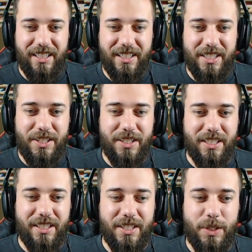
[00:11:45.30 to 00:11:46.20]
Watch
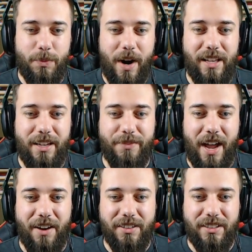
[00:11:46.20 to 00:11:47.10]
this. This is where I live
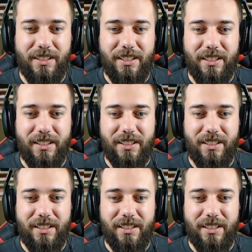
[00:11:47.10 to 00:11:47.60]
now. Oh.